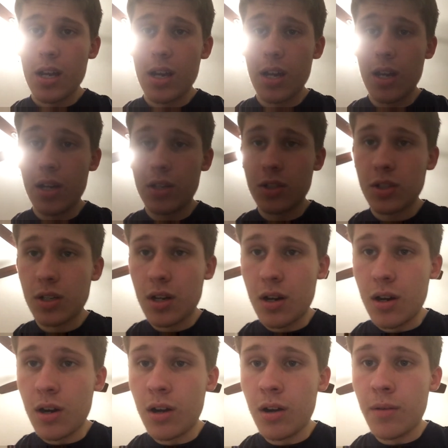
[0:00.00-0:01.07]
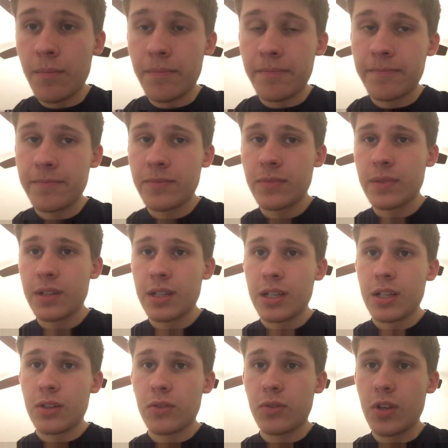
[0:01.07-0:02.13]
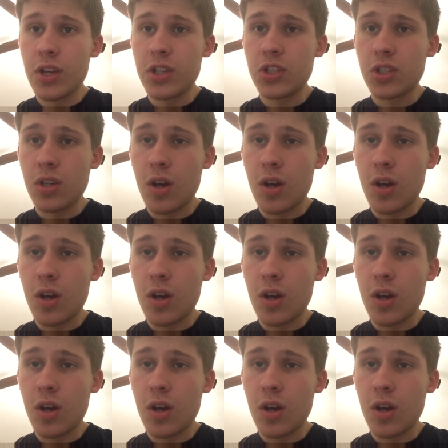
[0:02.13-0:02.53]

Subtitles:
And this